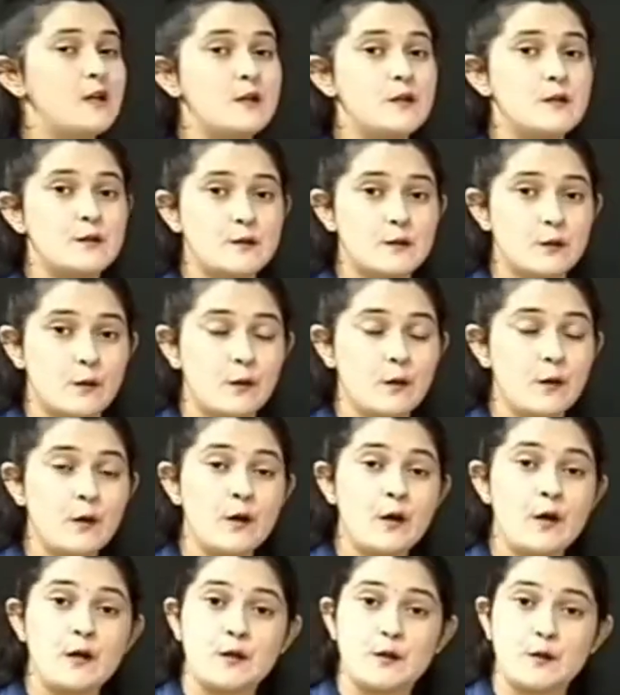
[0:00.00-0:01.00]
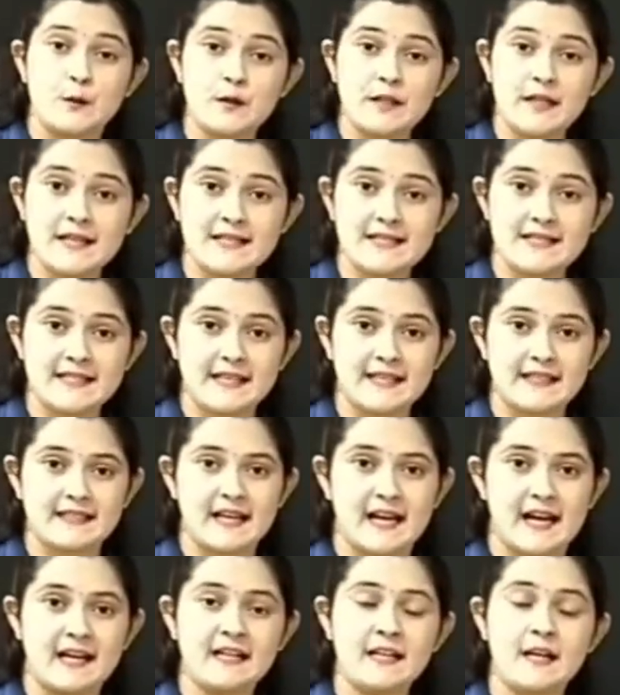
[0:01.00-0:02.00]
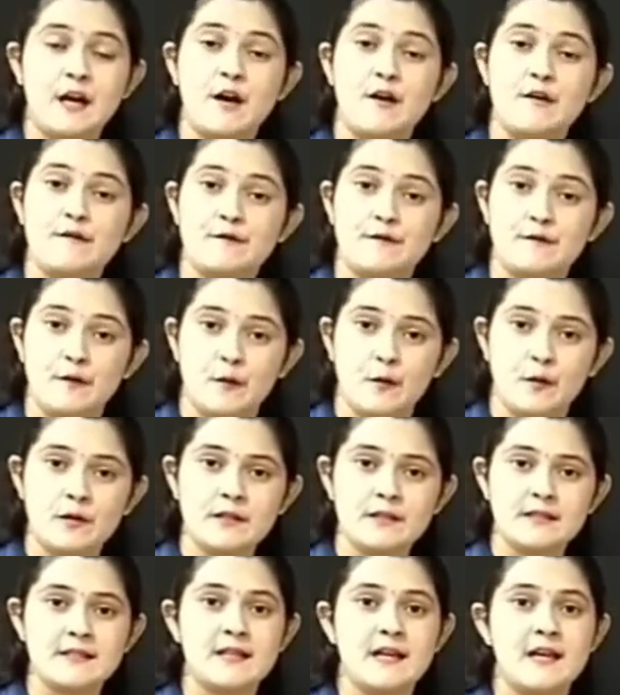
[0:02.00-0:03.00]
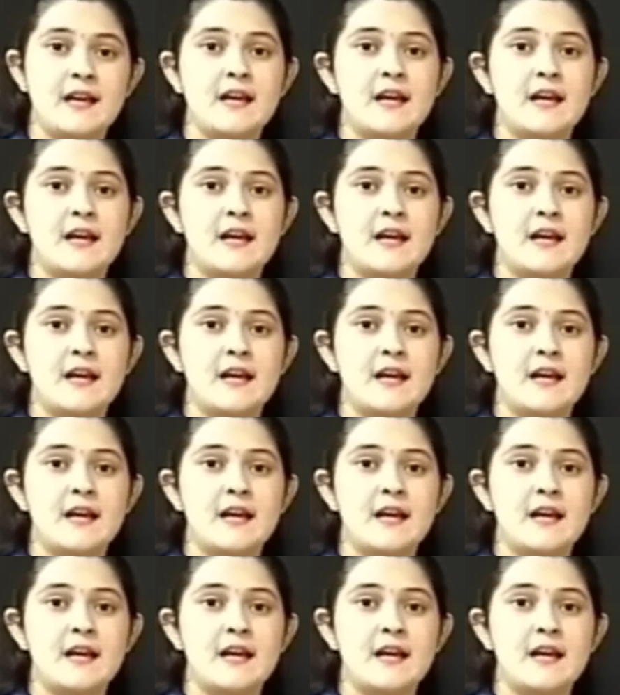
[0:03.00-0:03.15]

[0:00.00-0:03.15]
So, you can say that force